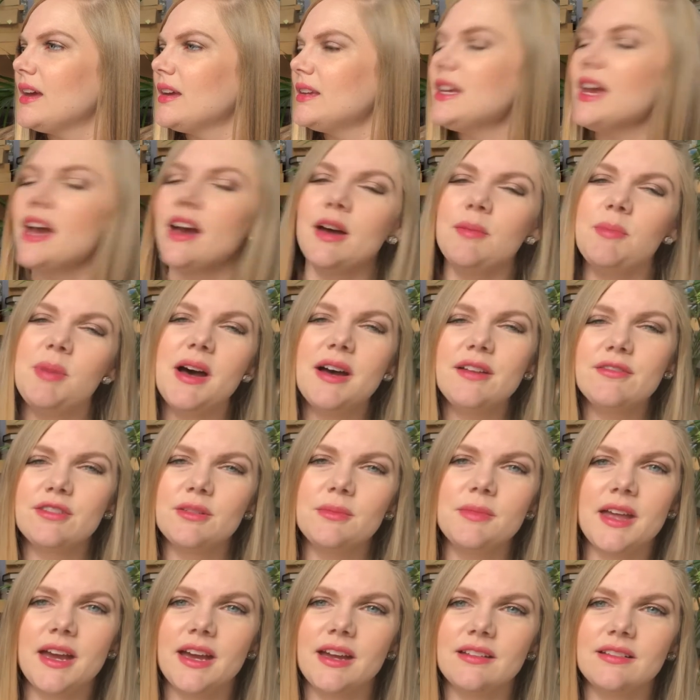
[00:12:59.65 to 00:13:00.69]
yeah, apart
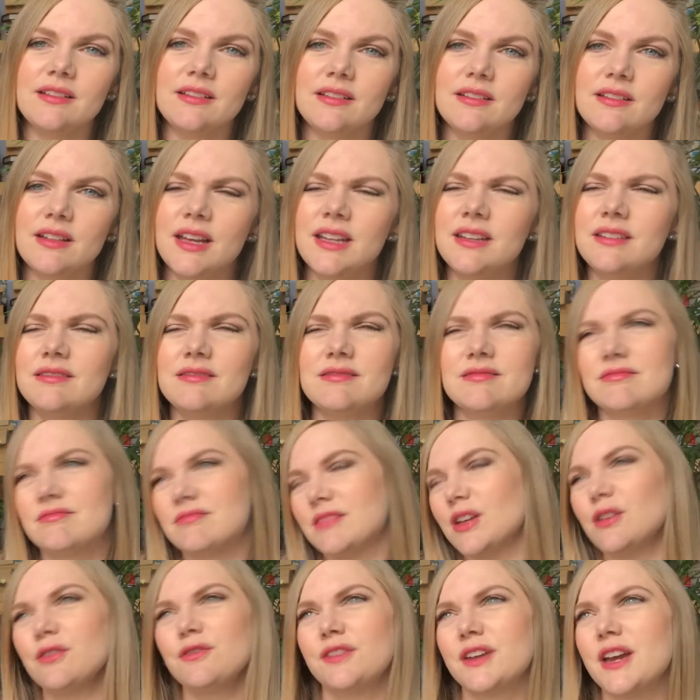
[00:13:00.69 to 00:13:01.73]
from that, and
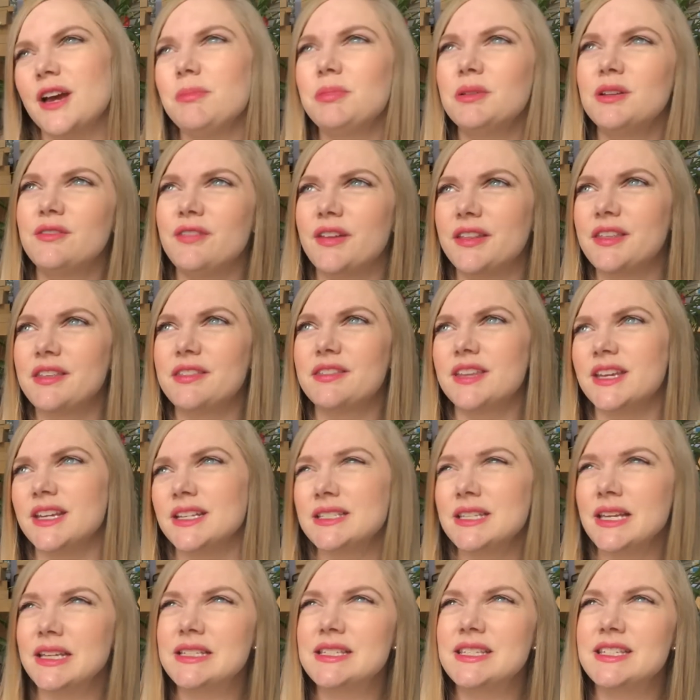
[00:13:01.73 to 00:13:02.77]
there are a couple of other
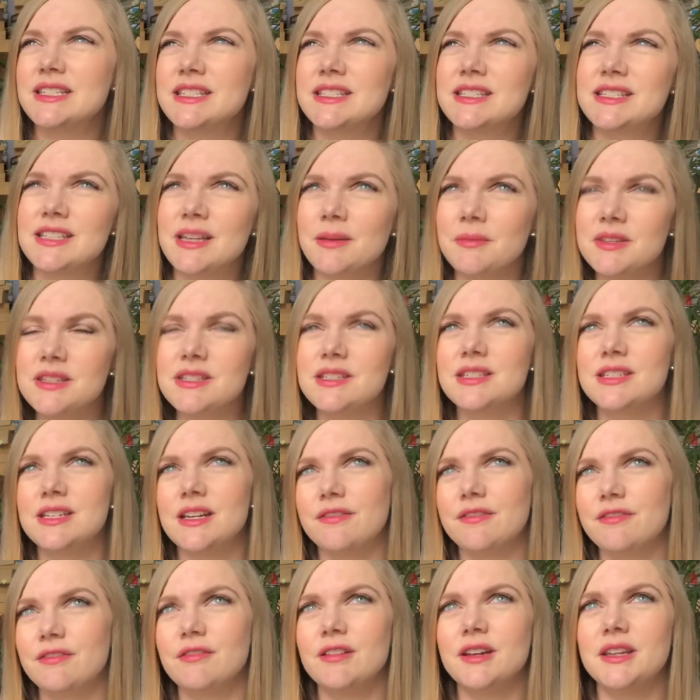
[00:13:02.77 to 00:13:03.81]
things, like some of the
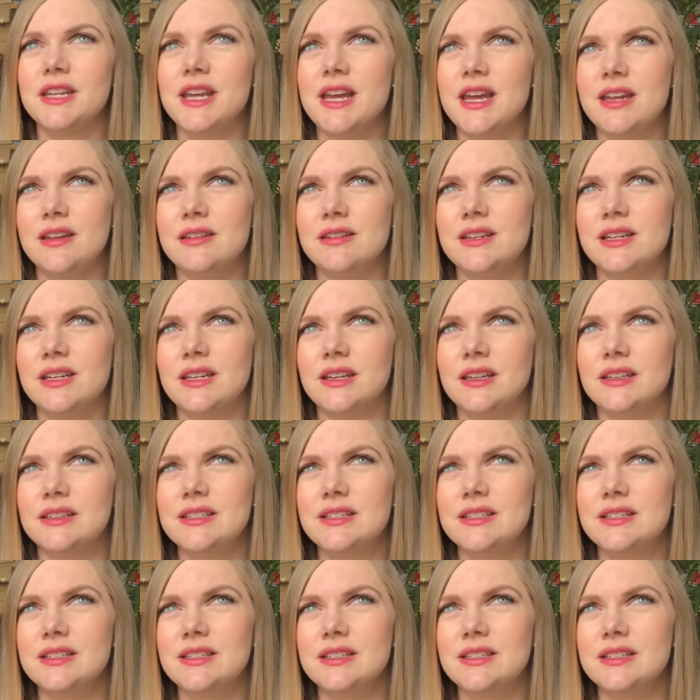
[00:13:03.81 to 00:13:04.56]
stuff around the ending